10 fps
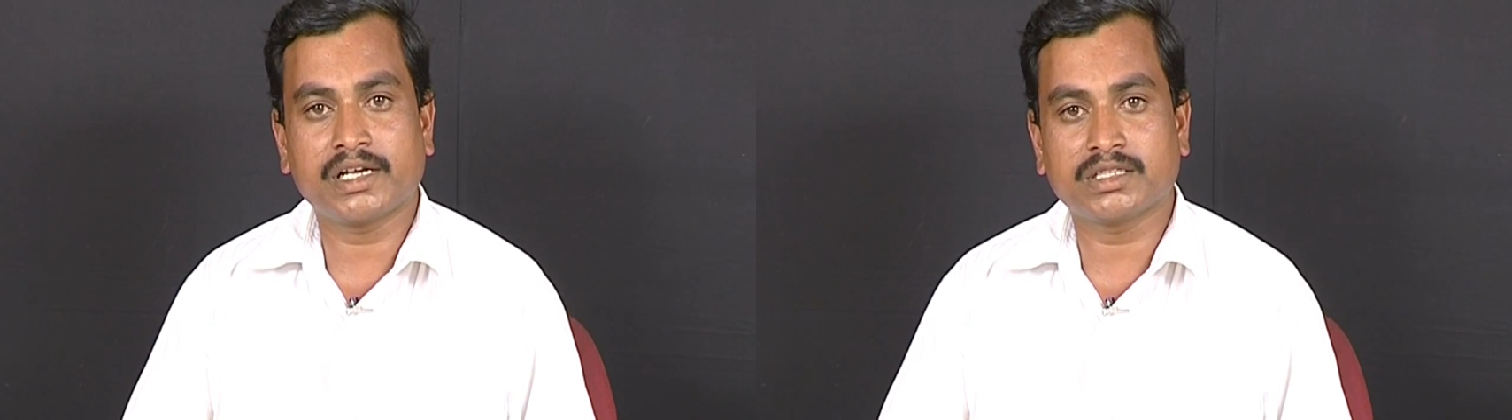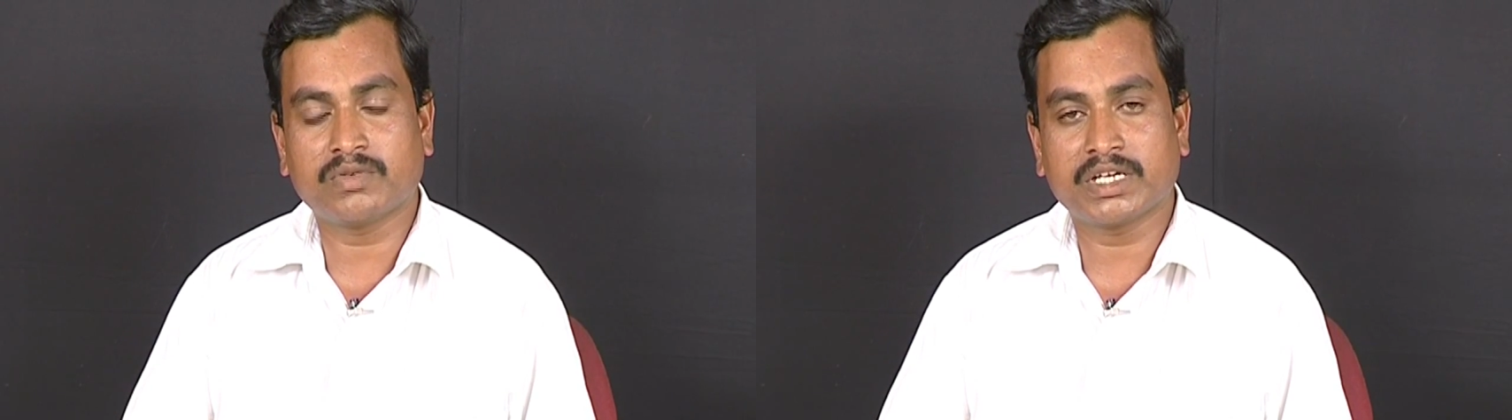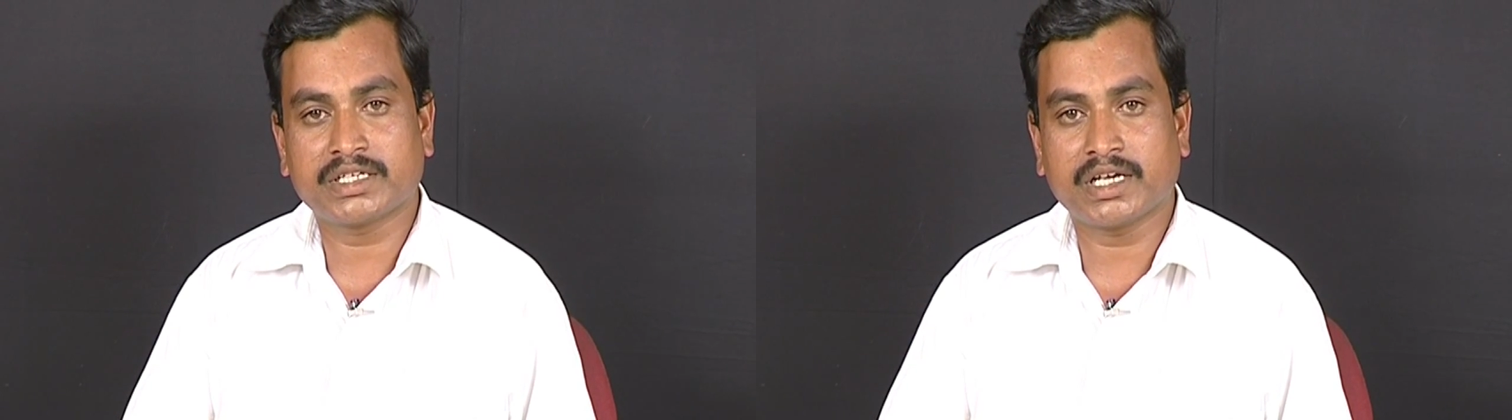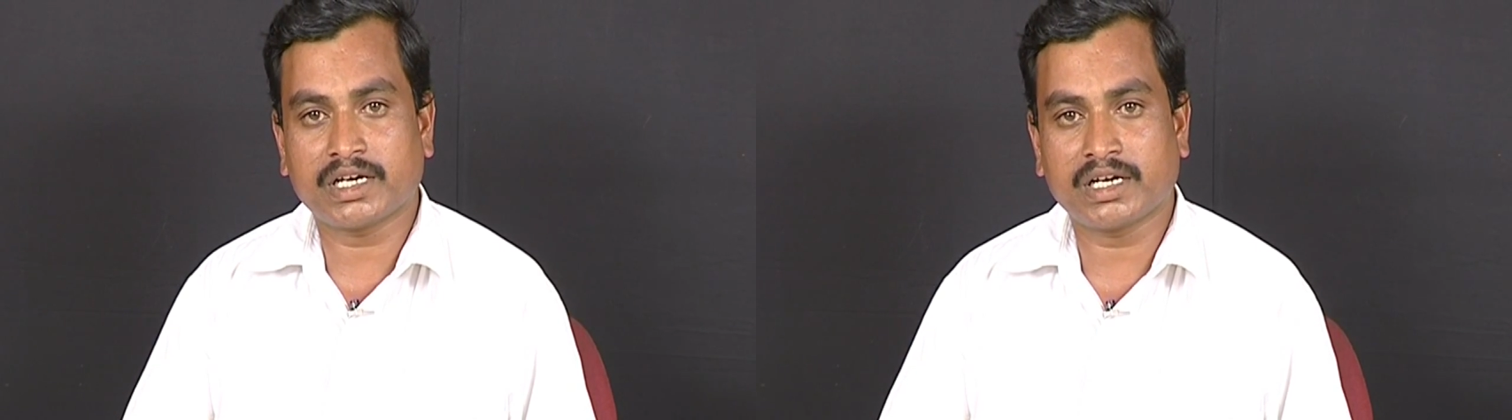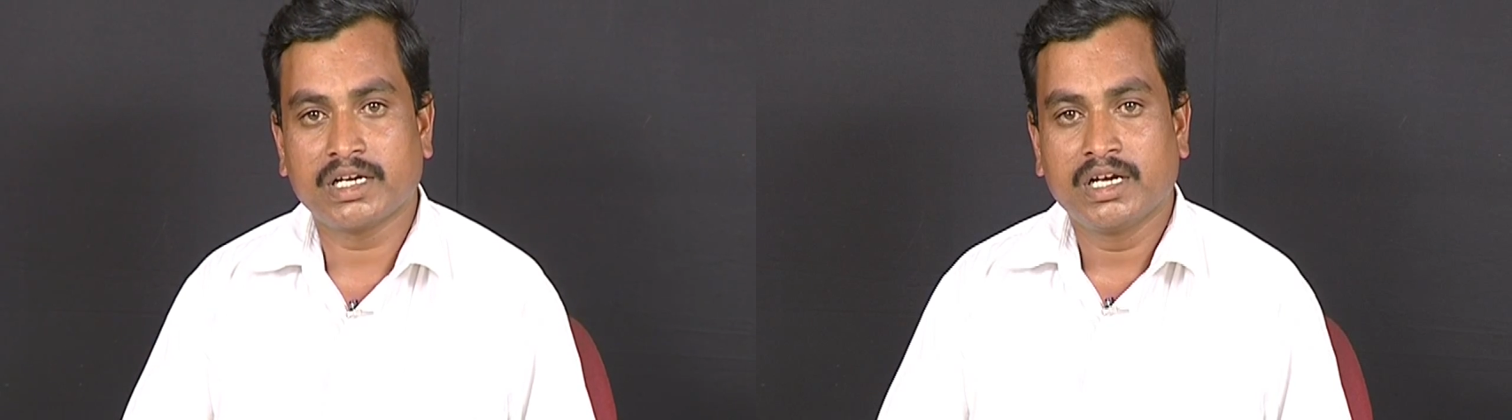My toes
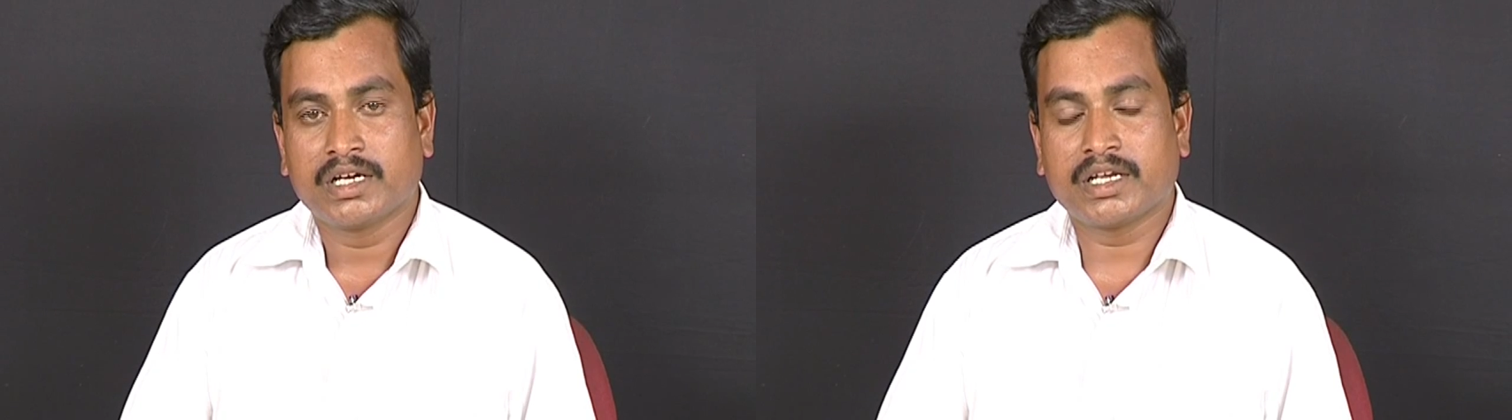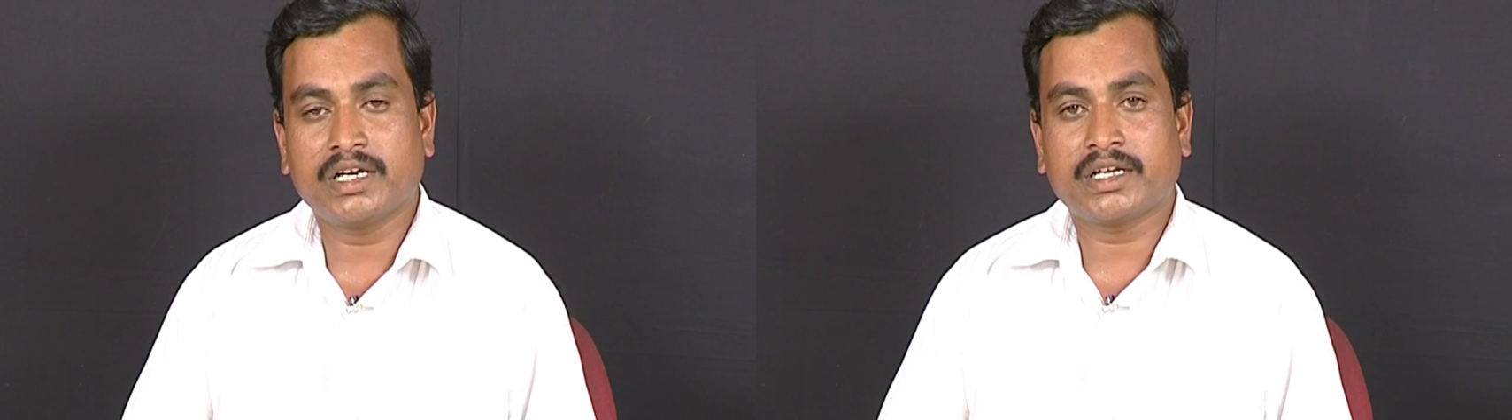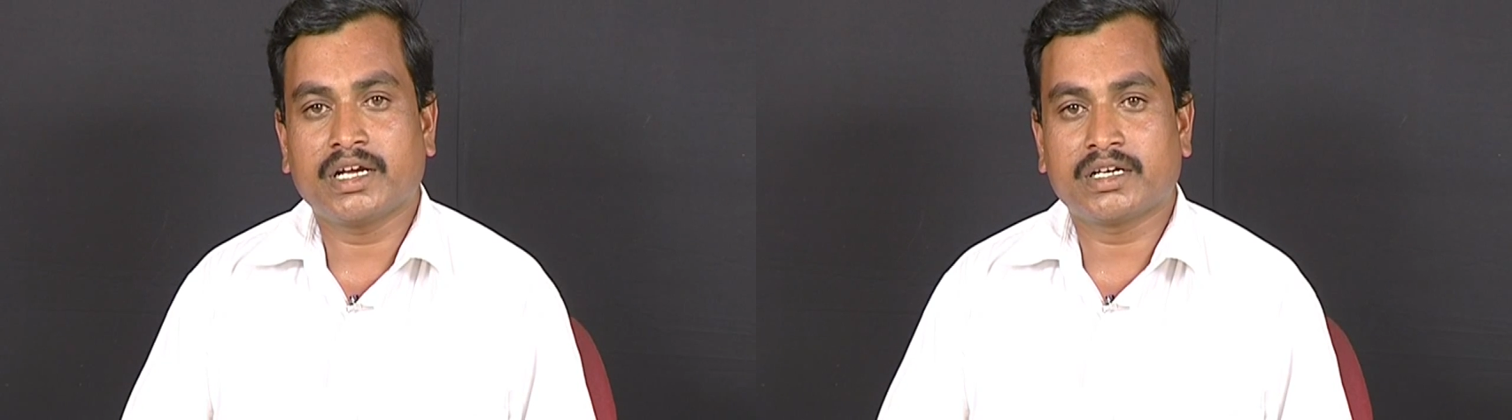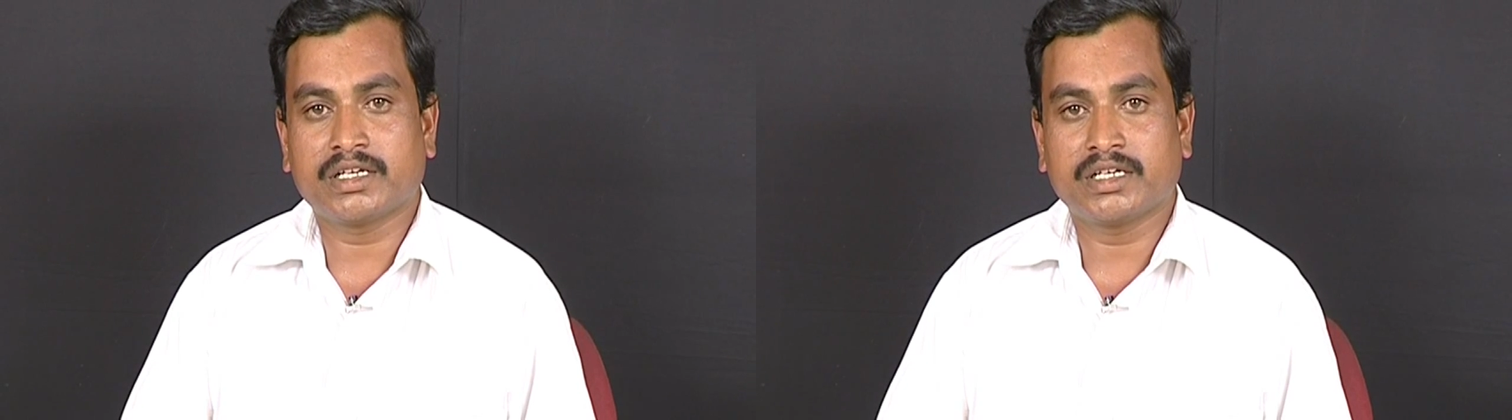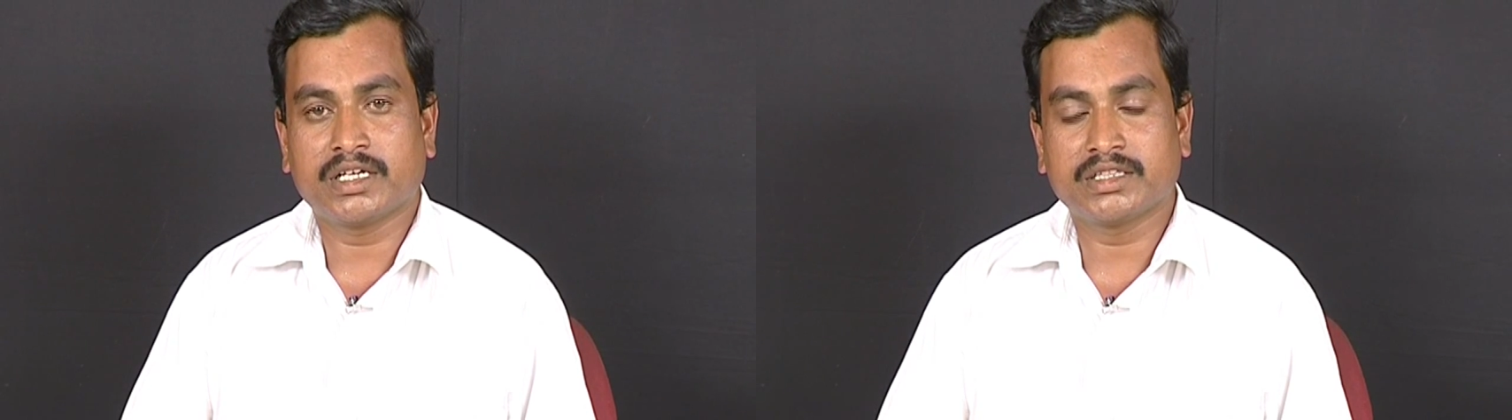started
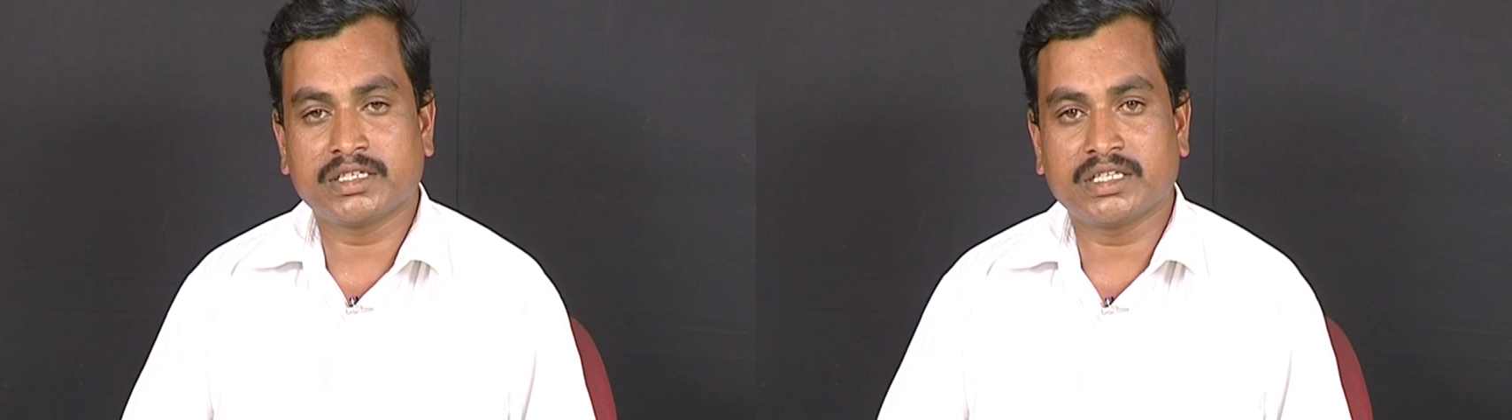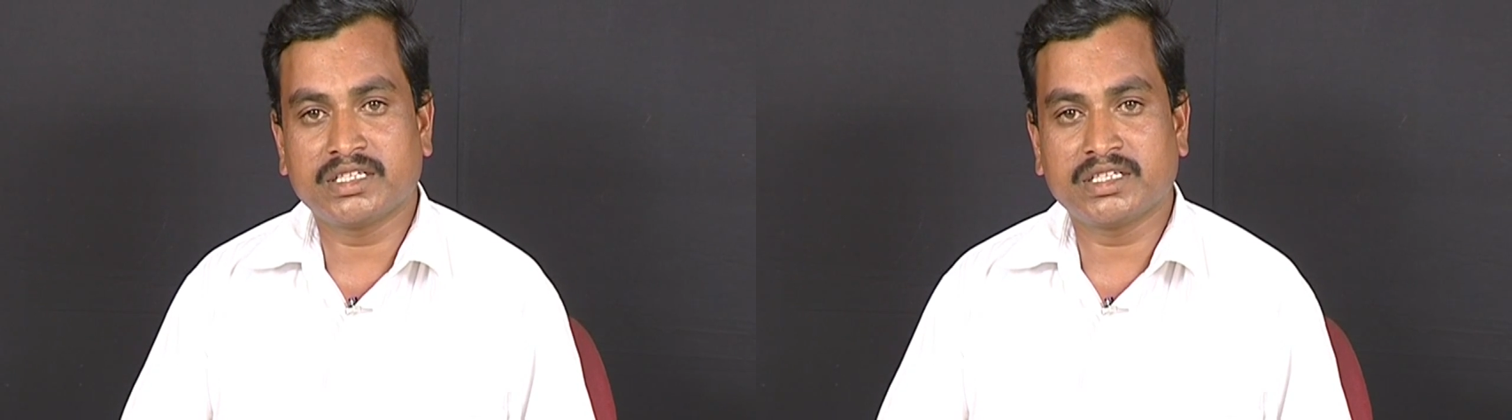decaying.